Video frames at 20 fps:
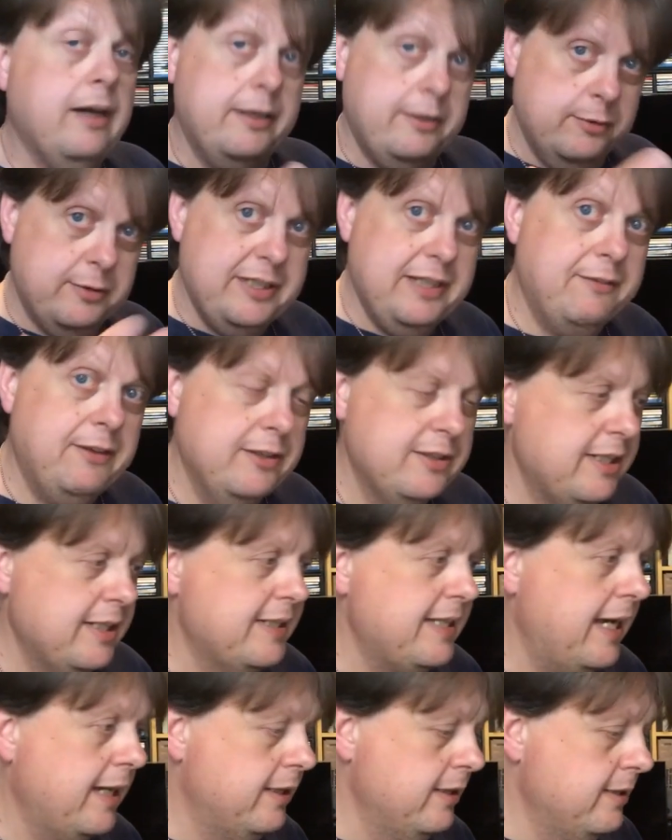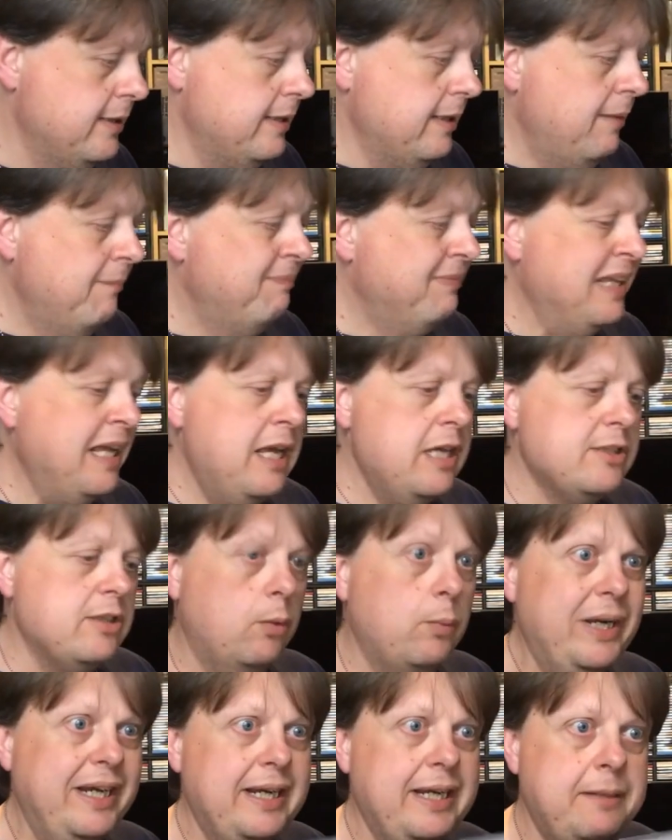And you'll see those in a second.
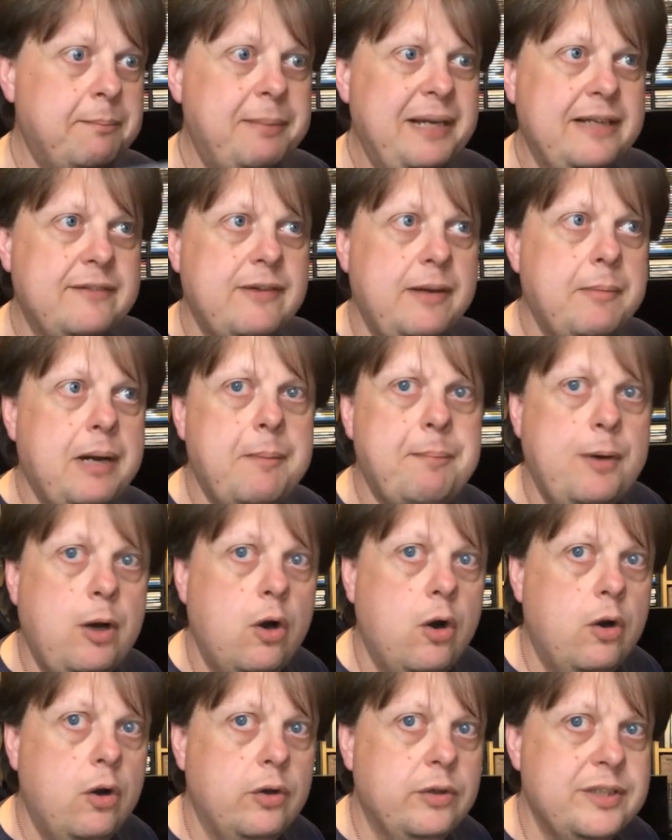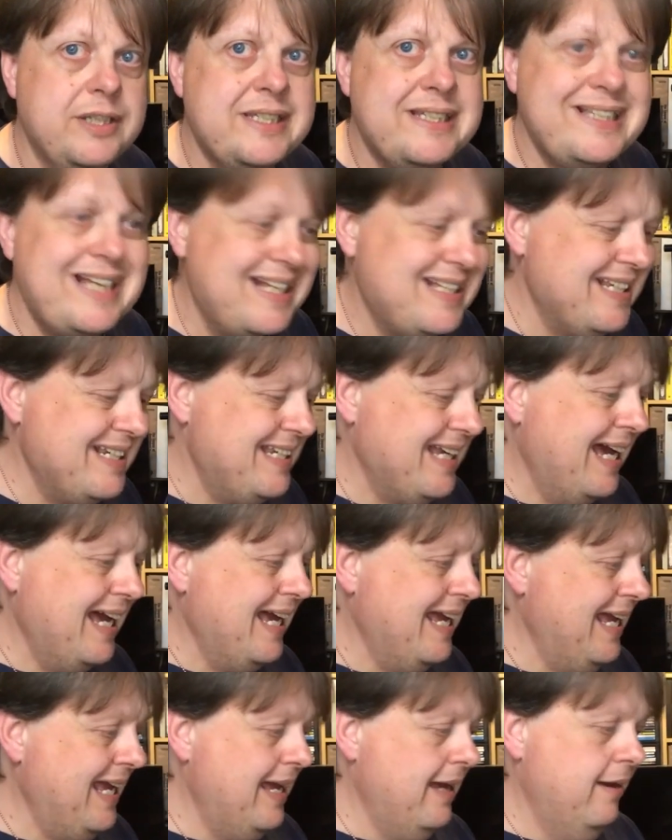So I went in and picked them up on
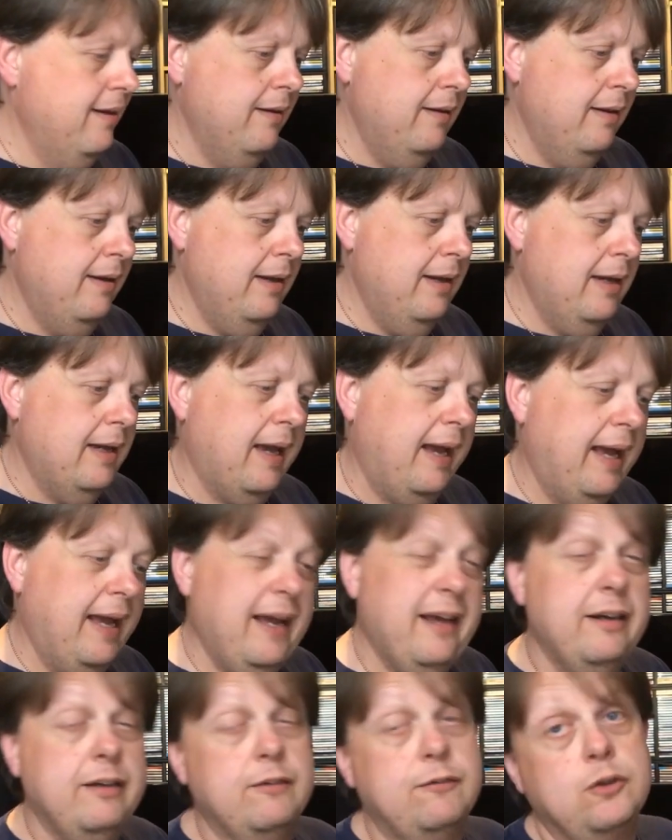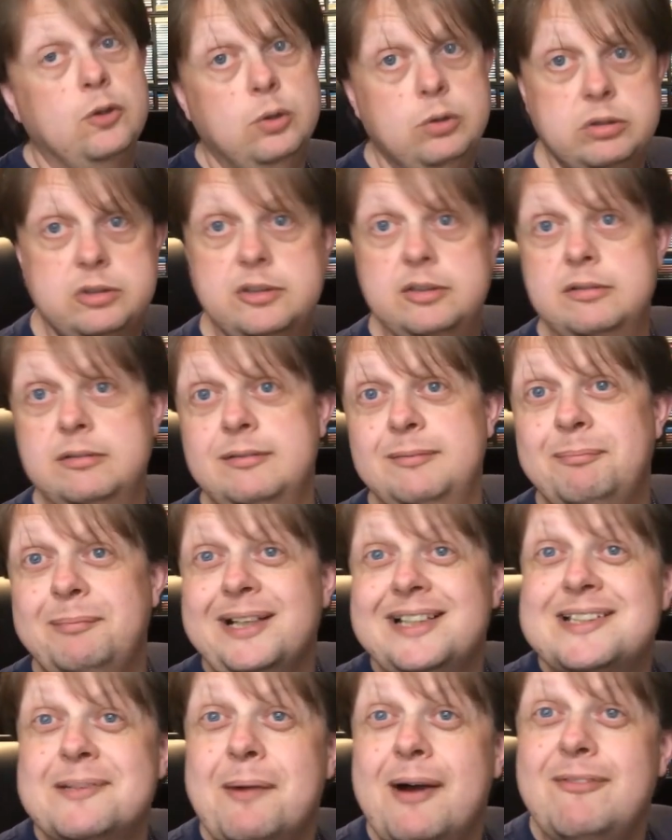Saturday, and of course
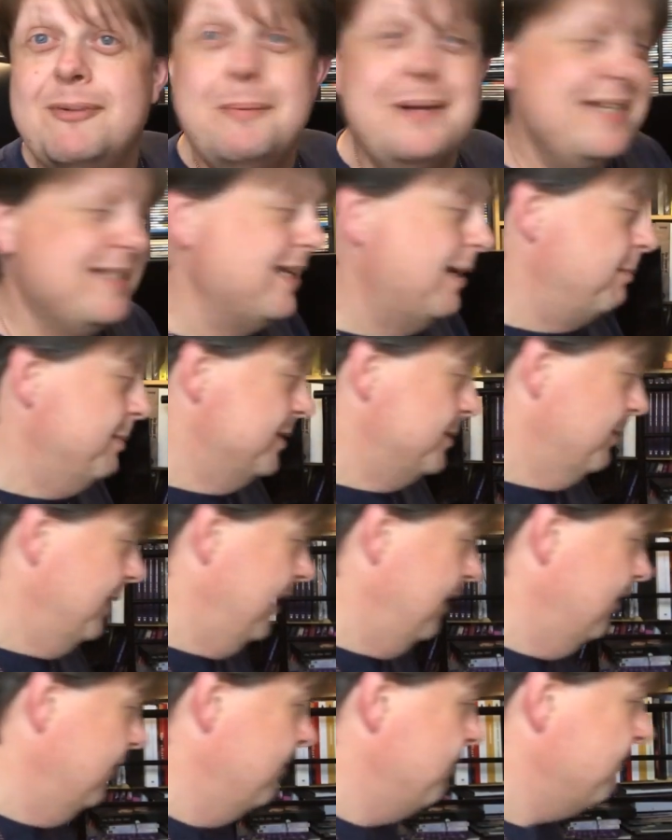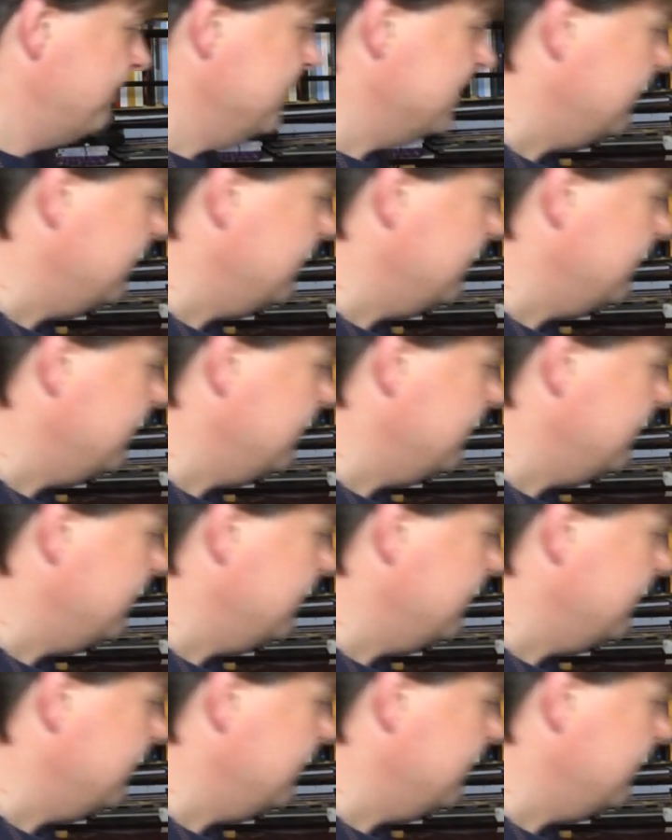picked some other bits up as well.